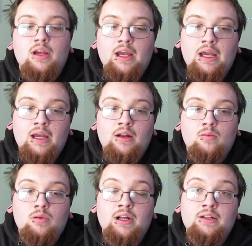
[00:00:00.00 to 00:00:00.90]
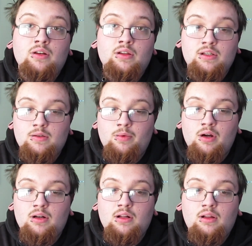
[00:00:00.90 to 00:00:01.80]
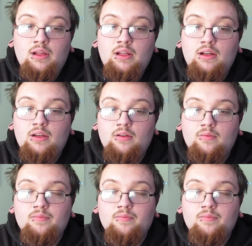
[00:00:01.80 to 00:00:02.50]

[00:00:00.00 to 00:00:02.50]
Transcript: And when I took this apart to clean it,